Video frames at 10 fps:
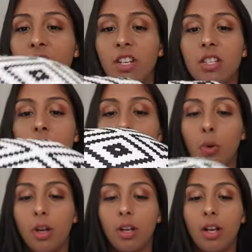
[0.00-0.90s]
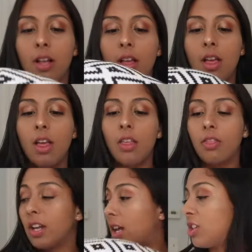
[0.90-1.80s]
it doesn't work,
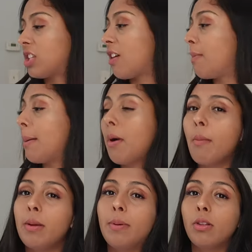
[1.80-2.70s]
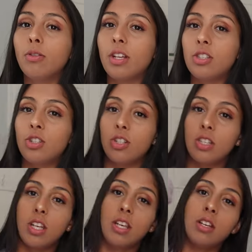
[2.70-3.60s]
then I just have my mommy pillow that's just
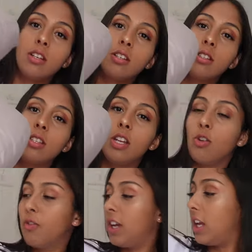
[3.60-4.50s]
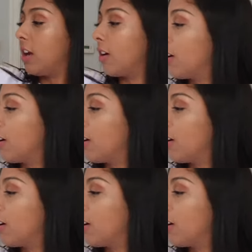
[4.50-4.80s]
like sitting over here.